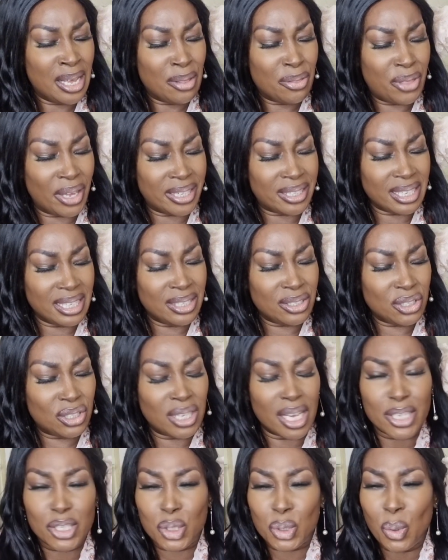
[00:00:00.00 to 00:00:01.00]
that is
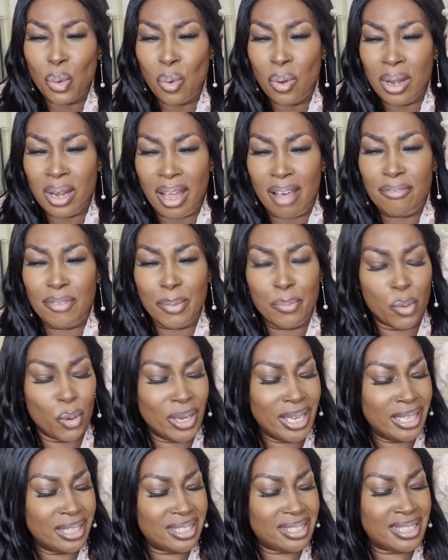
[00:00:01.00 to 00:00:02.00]
just so lovable.
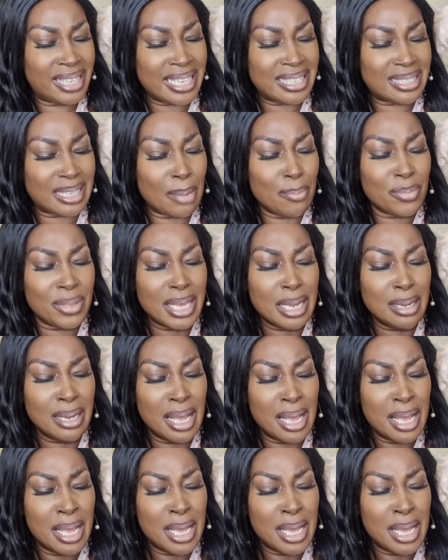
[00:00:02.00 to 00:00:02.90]
There's something